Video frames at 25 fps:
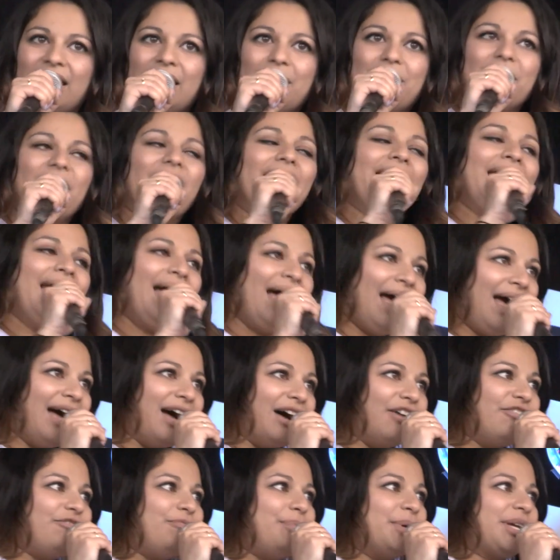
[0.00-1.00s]
but I
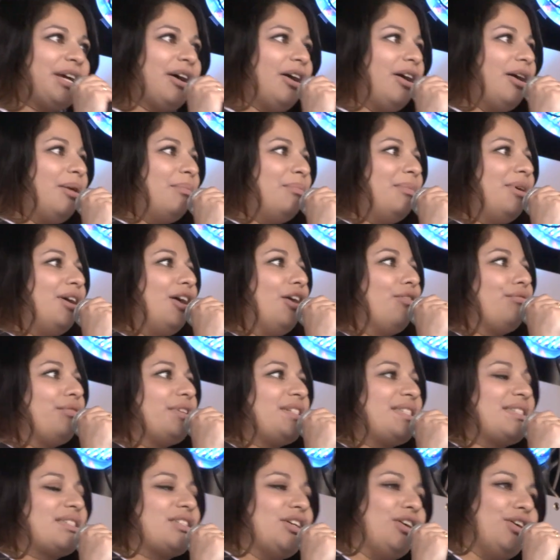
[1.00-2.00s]
have become a
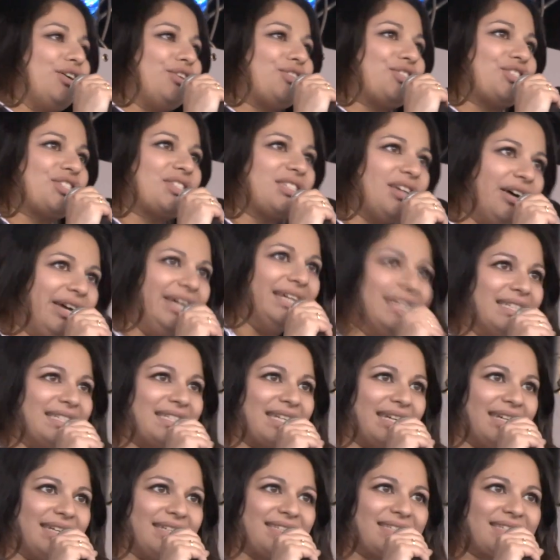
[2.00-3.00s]
research
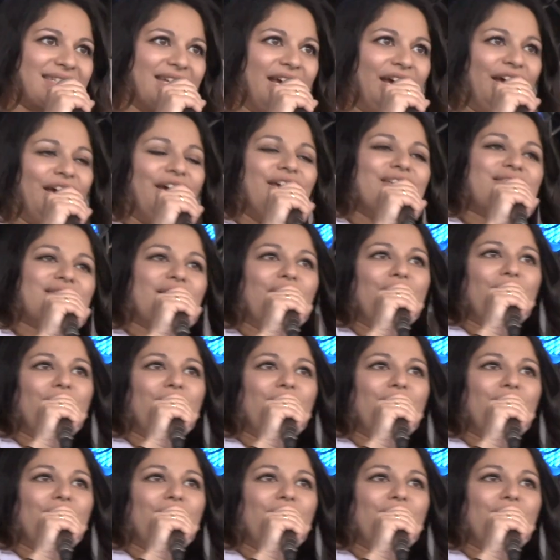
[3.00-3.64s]
scientist. So